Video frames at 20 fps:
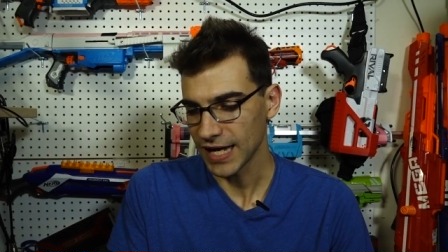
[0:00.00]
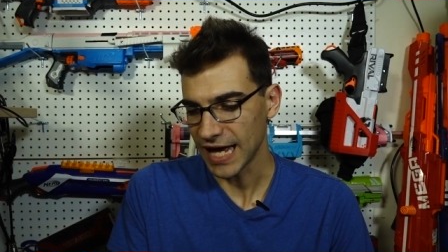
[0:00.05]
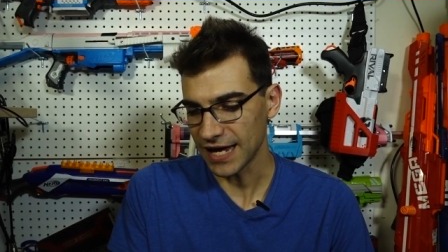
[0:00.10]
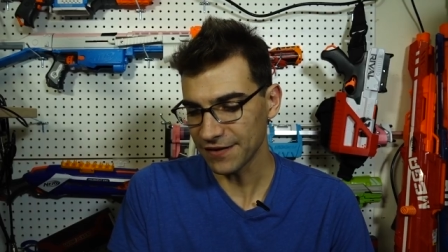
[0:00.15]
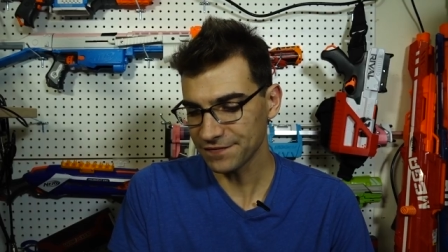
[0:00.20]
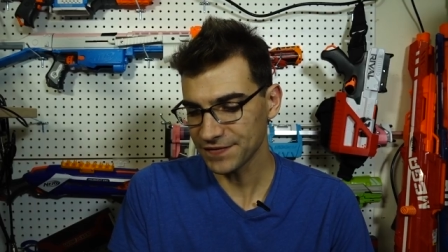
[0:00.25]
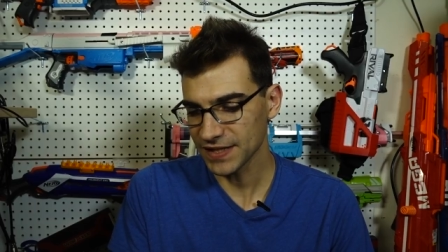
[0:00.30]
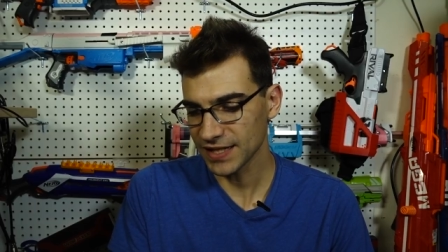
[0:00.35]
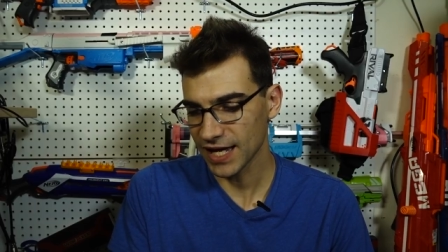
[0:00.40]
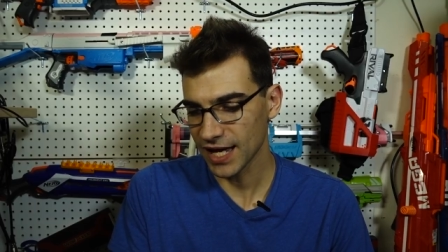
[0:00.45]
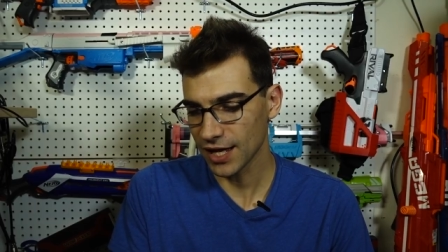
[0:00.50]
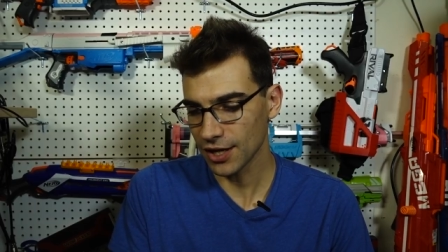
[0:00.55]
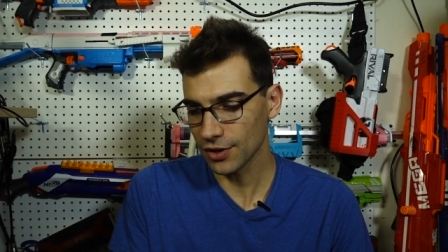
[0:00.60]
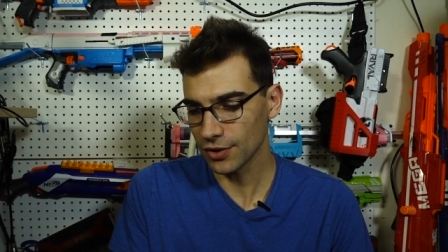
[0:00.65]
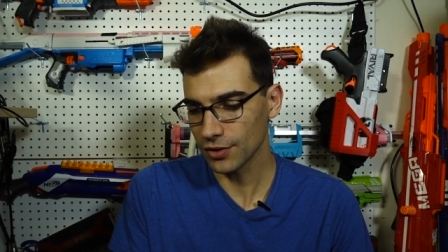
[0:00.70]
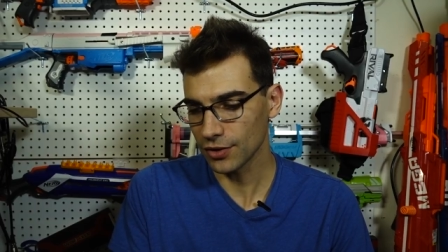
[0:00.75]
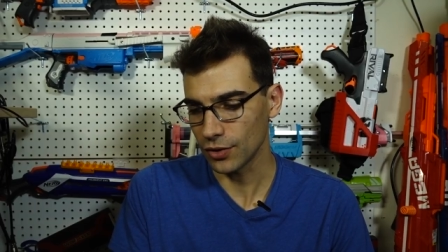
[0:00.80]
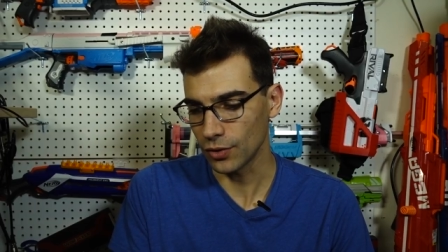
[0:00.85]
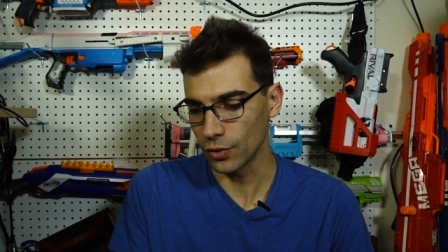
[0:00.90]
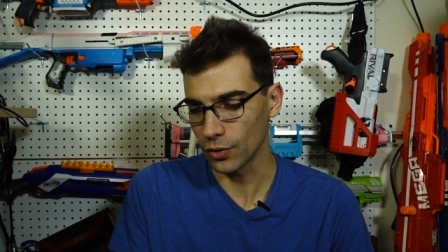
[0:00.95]

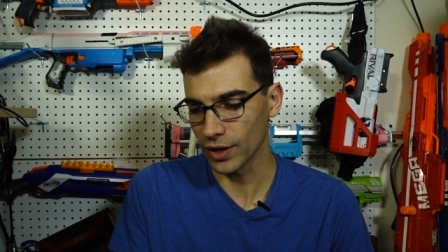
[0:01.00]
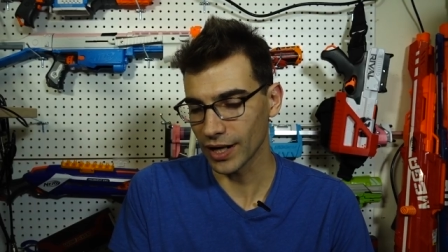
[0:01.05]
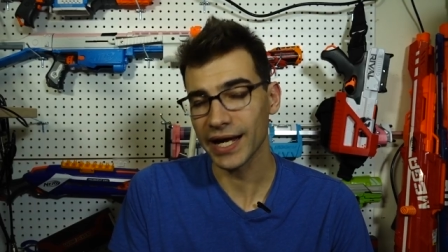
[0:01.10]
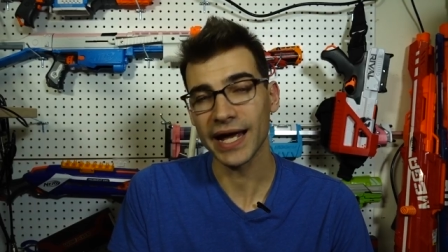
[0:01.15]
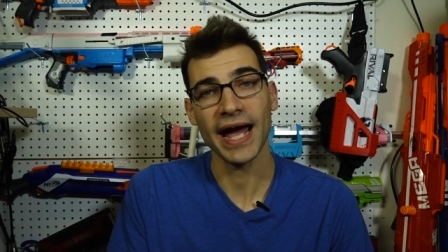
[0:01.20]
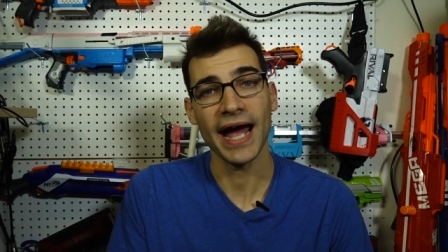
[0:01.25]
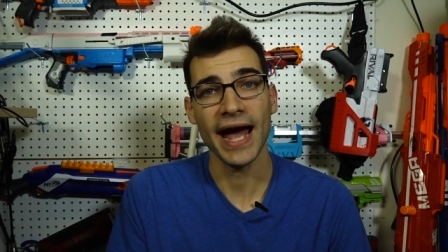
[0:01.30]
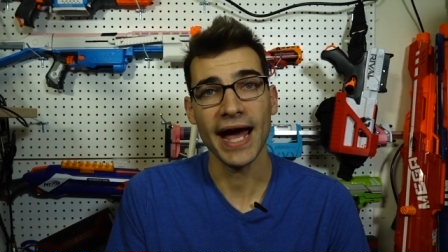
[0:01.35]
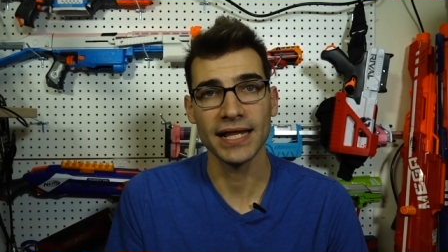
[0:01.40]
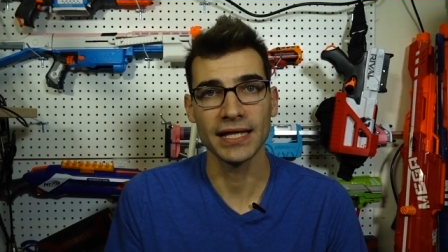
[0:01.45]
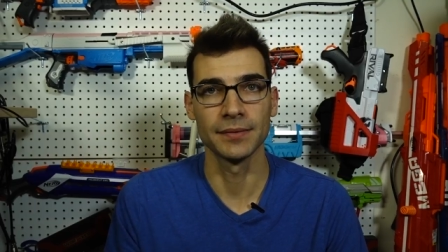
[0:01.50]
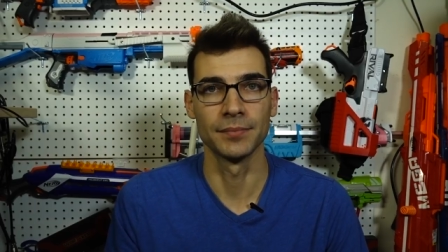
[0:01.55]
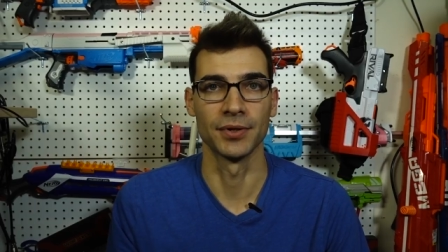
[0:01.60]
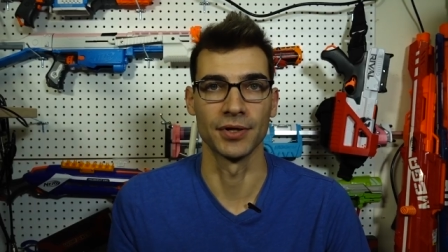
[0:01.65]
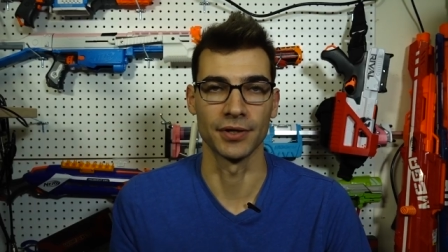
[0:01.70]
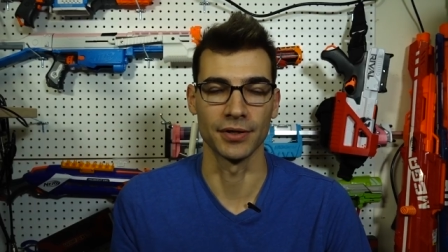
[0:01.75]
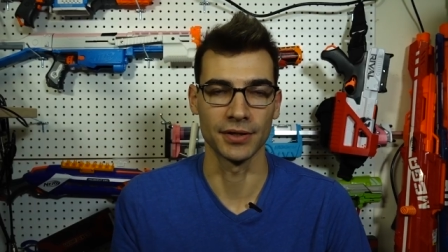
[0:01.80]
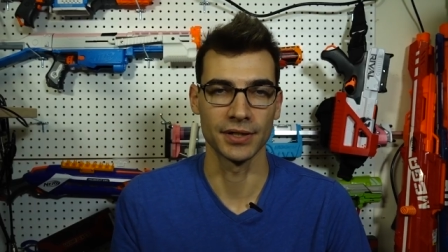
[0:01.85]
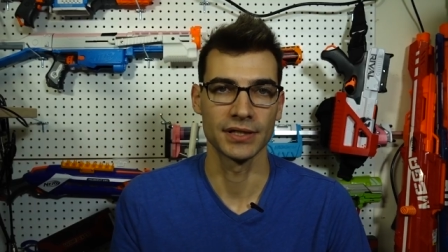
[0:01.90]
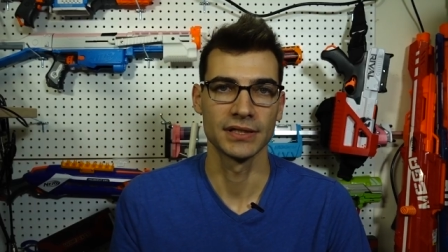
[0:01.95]
FDL, or a
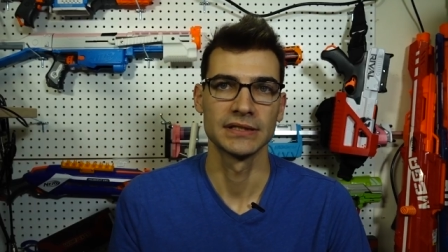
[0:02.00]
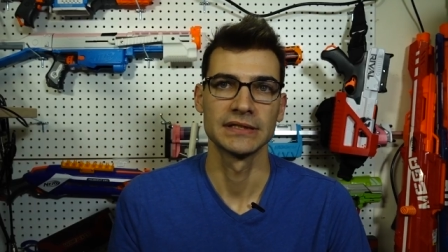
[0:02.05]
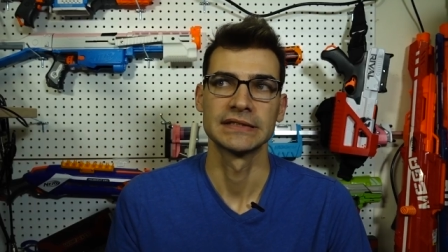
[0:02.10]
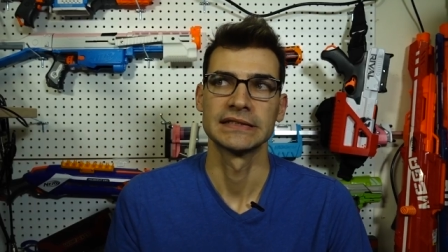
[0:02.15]
Caliburn?